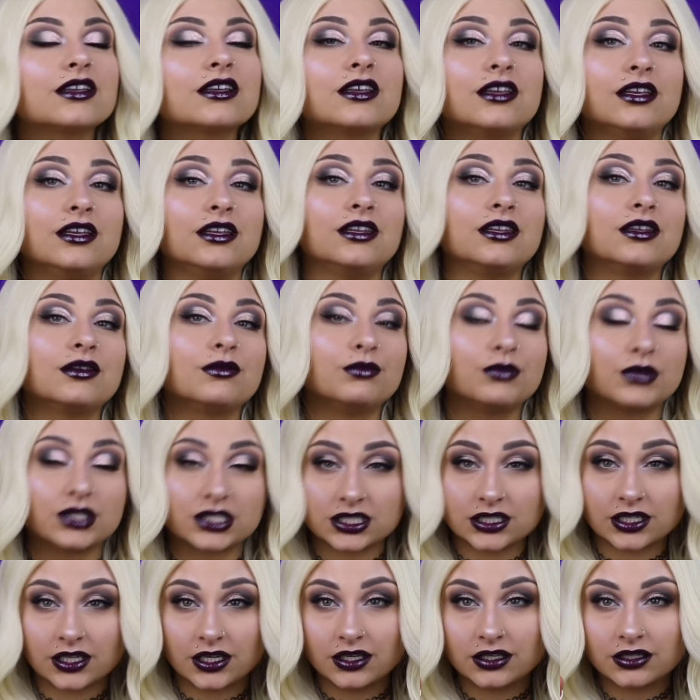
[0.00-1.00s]
in
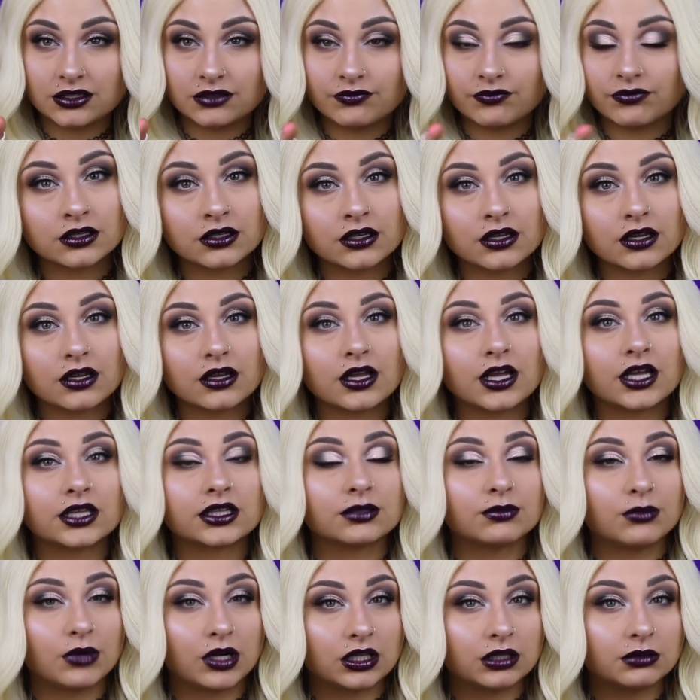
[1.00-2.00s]
Michigan, at
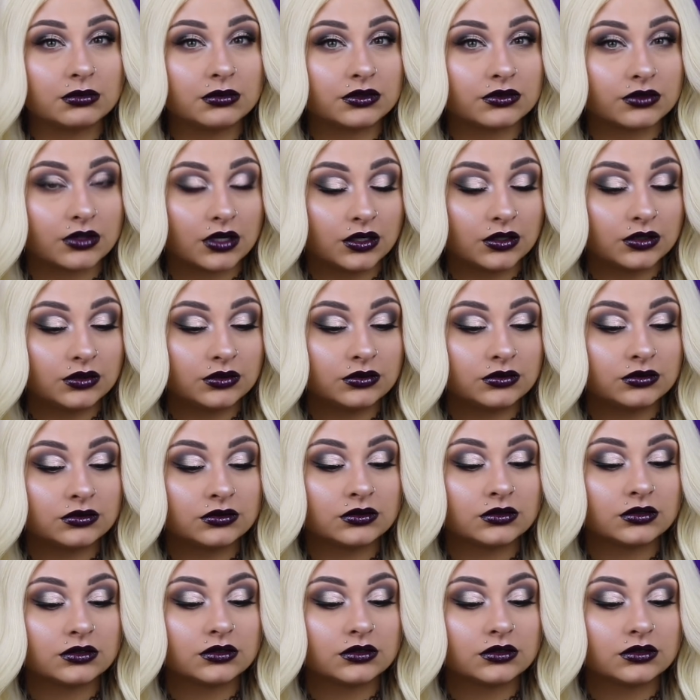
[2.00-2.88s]
the Mall of Monroe,